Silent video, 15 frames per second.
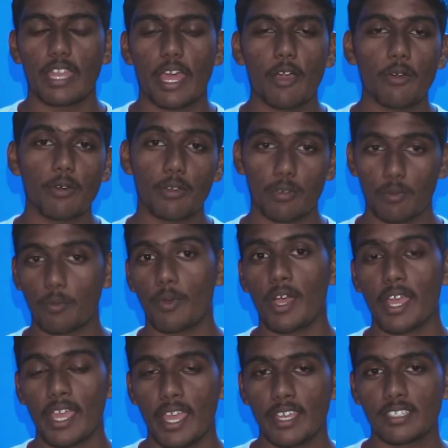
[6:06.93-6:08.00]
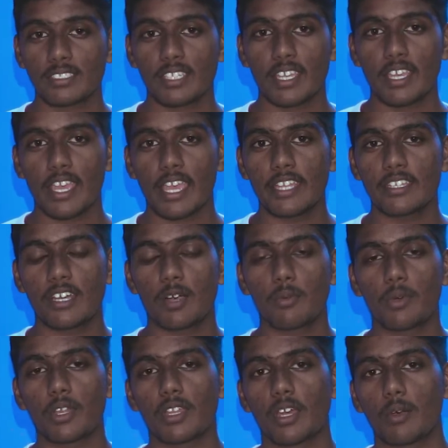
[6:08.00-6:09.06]
Now why I say
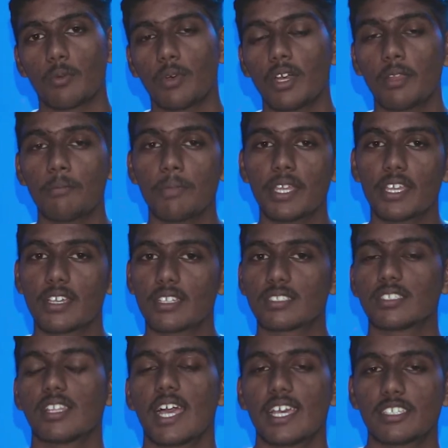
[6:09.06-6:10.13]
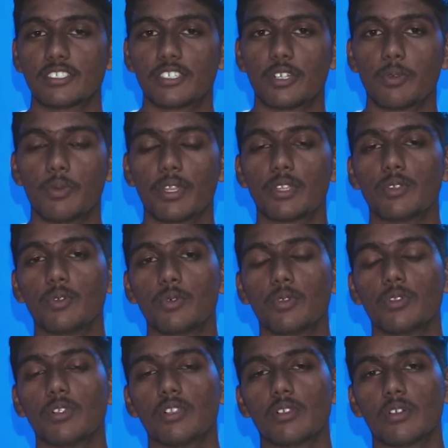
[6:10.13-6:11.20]
8.1.1, because last year when
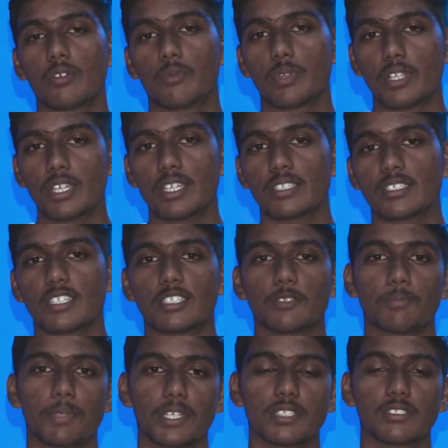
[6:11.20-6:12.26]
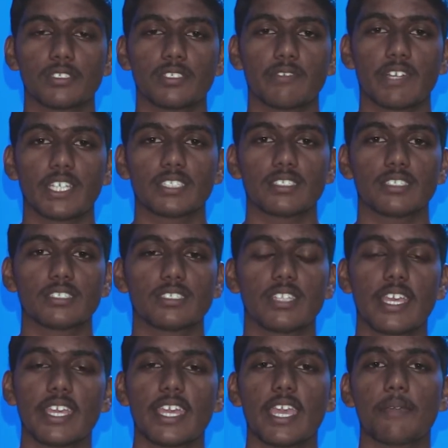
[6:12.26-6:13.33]
Google released its Pixel devices,
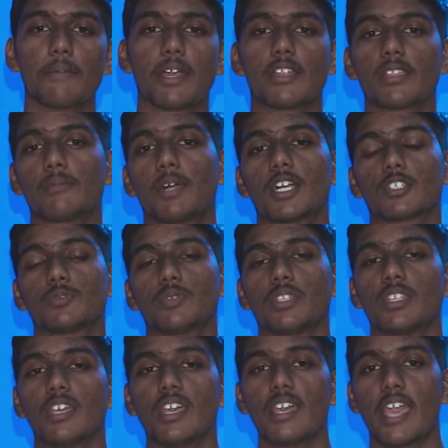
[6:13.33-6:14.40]
they came out of the box with